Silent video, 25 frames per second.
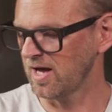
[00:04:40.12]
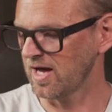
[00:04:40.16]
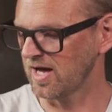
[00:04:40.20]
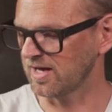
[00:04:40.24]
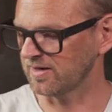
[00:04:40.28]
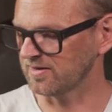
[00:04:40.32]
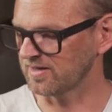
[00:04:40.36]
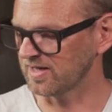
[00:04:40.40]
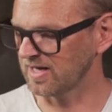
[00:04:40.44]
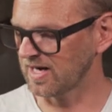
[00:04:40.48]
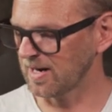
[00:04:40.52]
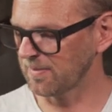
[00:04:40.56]

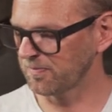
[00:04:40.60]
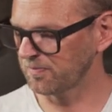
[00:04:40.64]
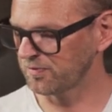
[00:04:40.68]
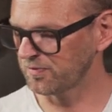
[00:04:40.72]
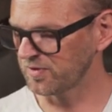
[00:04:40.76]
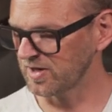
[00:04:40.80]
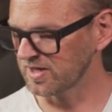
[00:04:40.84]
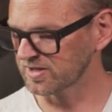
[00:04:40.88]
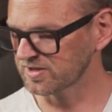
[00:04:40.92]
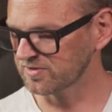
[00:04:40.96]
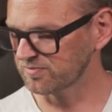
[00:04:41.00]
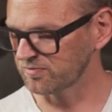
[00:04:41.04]
And then I
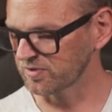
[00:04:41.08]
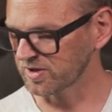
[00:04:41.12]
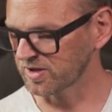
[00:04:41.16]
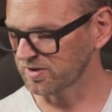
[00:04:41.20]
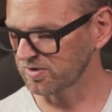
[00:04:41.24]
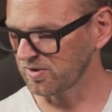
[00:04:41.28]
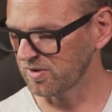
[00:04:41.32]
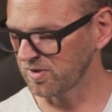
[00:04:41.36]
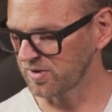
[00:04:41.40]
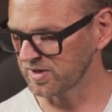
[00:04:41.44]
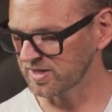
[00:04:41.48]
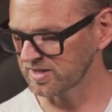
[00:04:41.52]
press
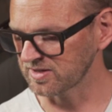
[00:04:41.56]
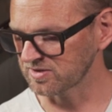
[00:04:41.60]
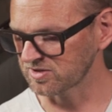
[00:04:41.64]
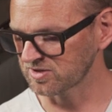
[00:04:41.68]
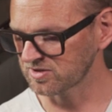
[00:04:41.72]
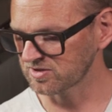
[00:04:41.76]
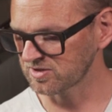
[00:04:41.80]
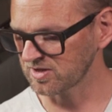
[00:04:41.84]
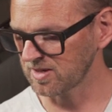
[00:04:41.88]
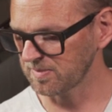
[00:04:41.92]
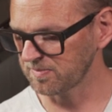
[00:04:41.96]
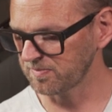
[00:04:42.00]
recording
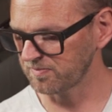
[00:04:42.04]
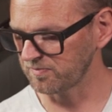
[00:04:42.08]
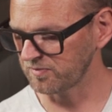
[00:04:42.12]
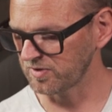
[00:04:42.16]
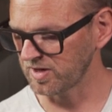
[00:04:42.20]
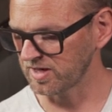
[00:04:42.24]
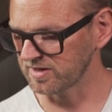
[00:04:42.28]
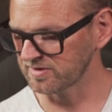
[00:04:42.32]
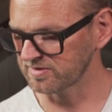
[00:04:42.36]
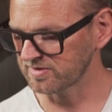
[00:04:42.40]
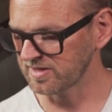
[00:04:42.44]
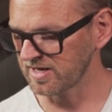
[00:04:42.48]
stop
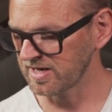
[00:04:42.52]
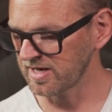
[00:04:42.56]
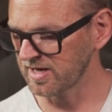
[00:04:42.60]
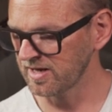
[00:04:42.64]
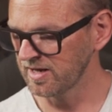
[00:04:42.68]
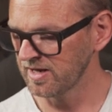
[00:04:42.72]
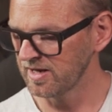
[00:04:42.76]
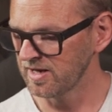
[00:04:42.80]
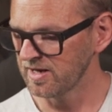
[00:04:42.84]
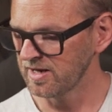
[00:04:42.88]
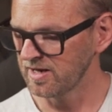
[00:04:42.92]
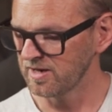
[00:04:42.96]
right there.